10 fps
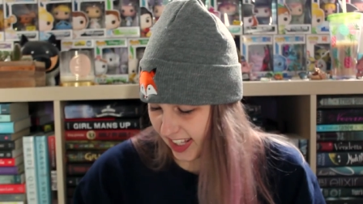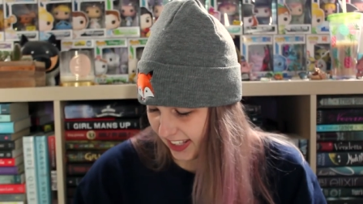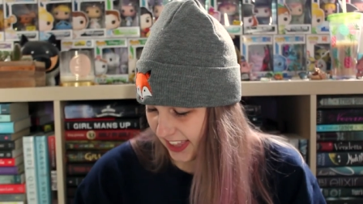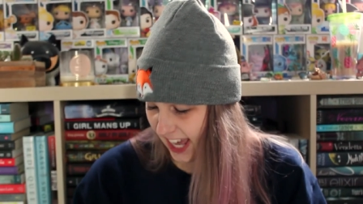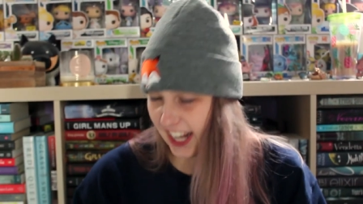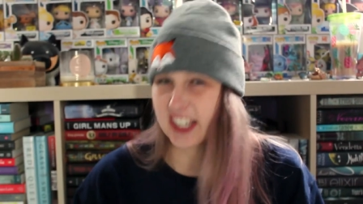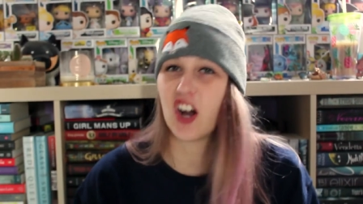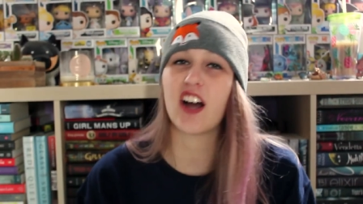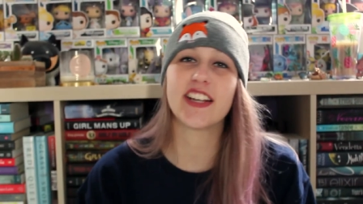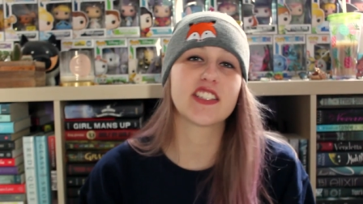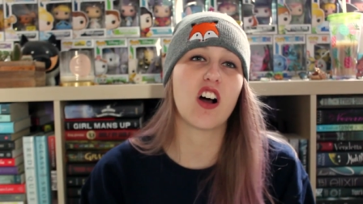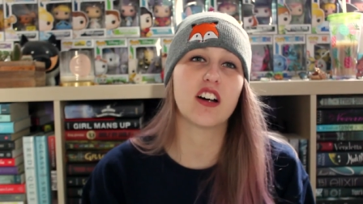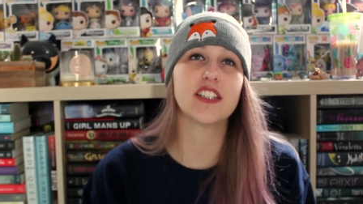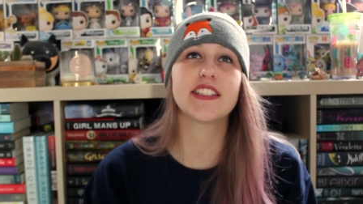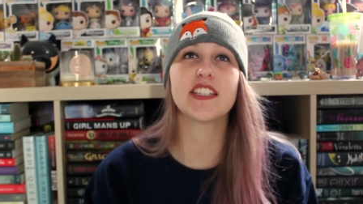thing that I got is
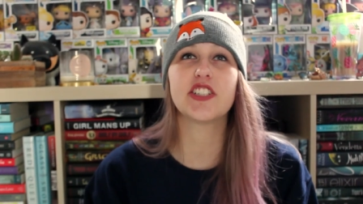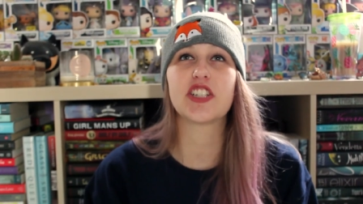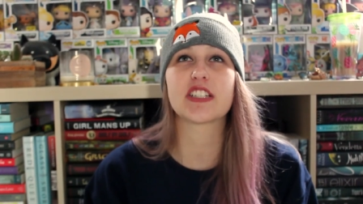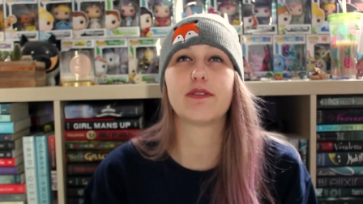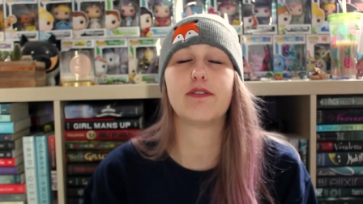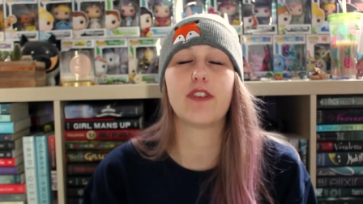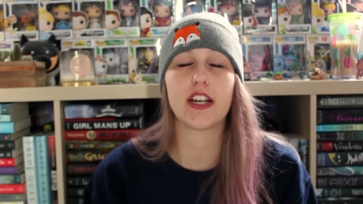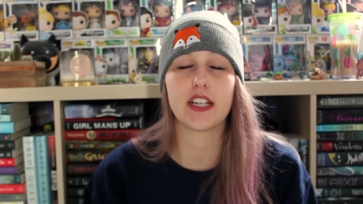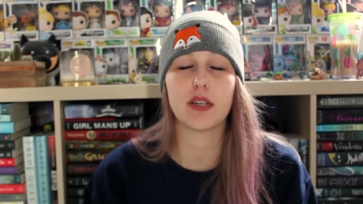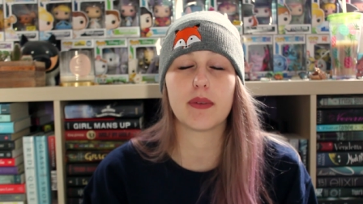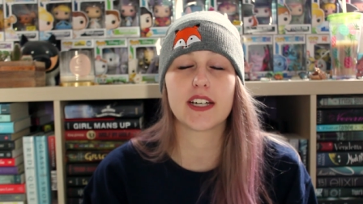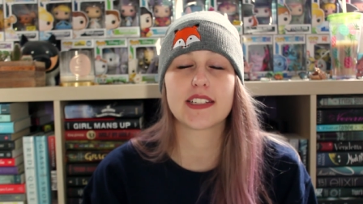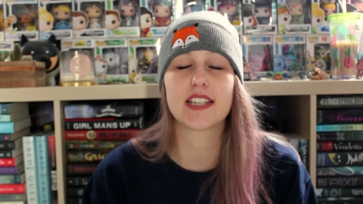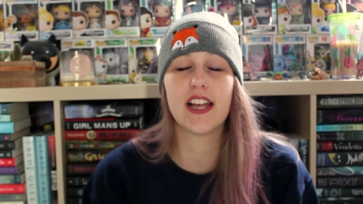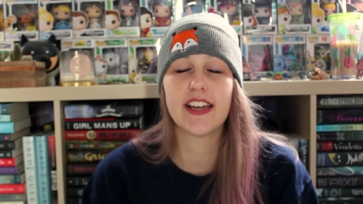honestly just funny
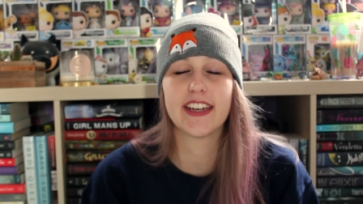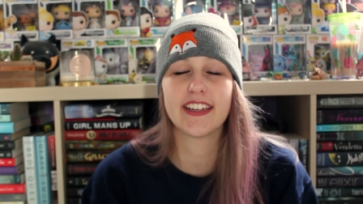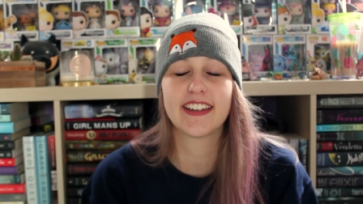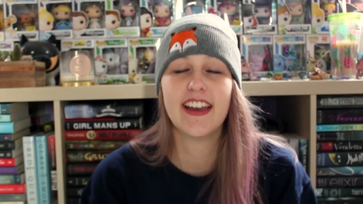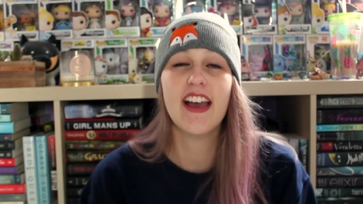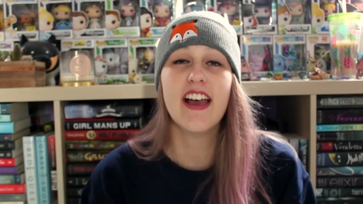because like,